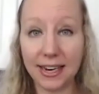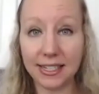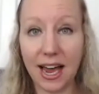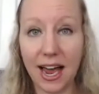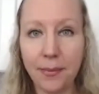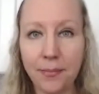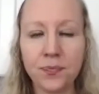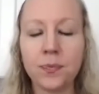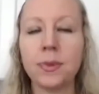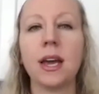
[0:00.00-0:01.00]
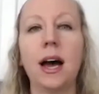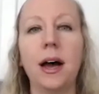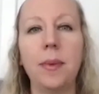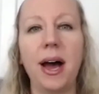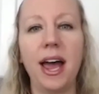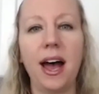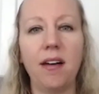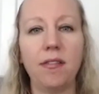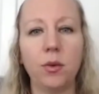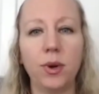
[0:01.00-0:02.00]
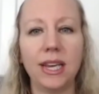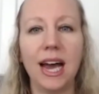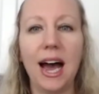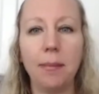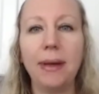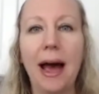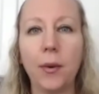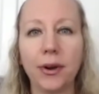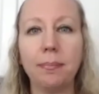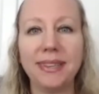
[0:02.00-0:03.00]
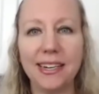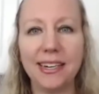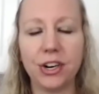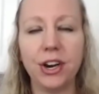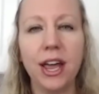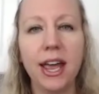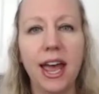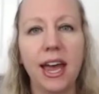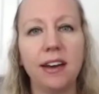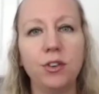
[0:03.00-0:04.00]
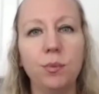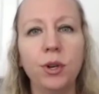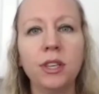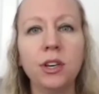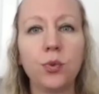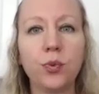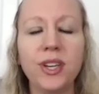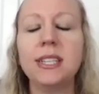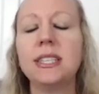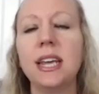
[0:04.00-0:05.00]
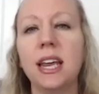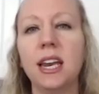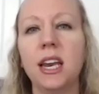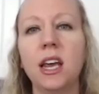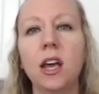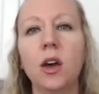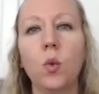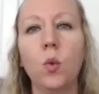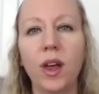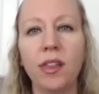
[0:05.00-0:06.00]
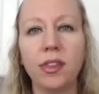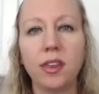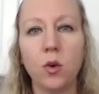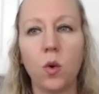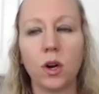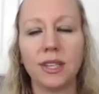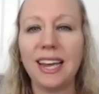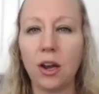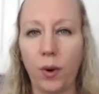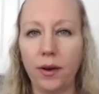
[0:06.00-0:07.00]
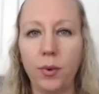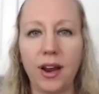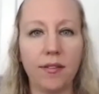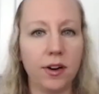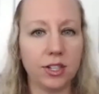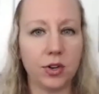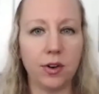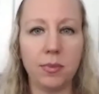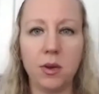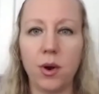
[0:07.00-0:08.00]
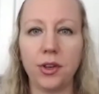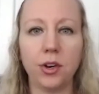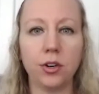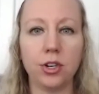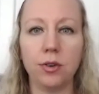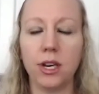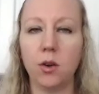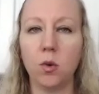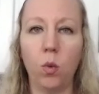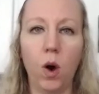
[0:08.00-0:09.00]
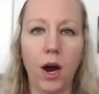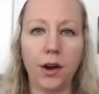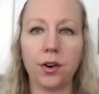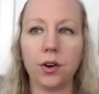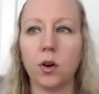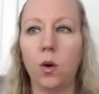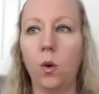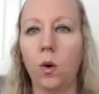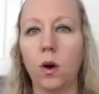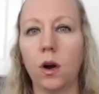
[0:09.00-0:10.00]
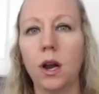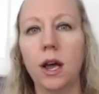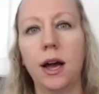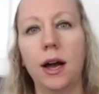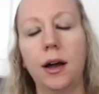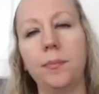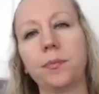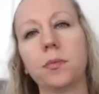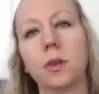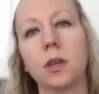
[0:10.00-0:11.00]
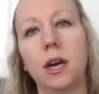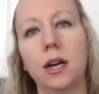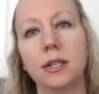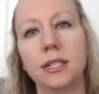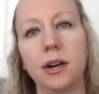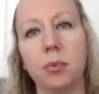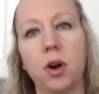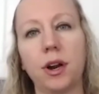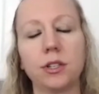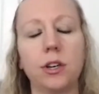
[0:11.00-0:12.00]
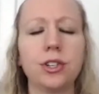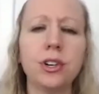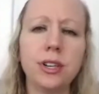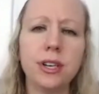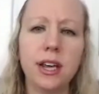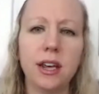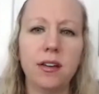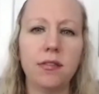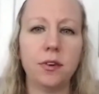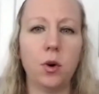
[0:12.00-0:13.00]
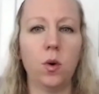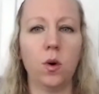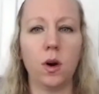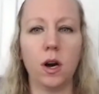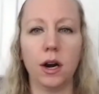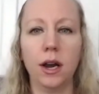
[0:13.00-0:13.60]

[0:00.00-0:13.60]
of time. I have a really high-powered blender. And if you put the greens in with your liquid, whatever it's going to be, whether you're doing water or dairy product alternative or